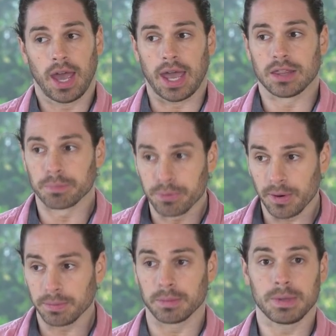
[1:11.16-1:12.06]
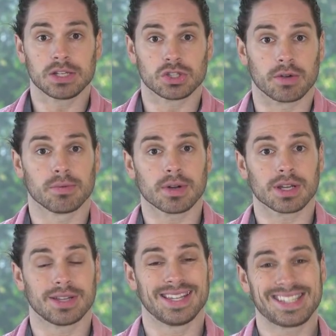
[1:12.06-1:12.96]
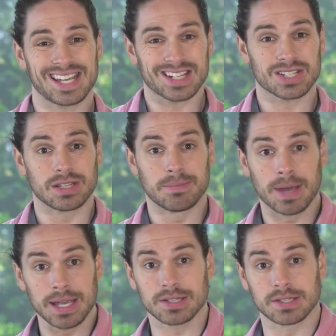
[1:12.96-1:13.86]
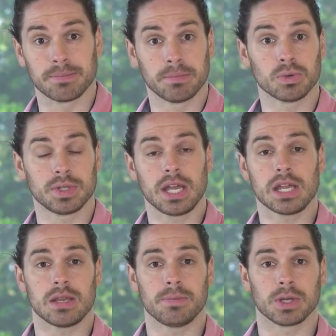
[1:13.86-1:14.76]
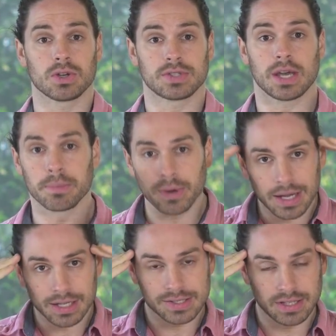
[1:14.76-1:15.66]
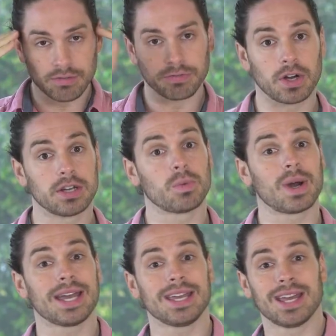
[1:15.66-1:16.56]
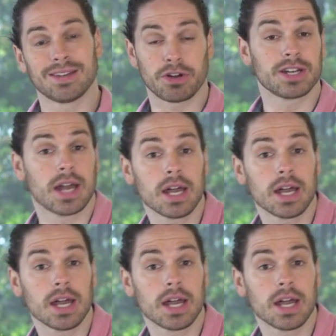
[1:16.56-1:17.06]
And the problem is, ironically, this actually makes them more needy because our brains then find an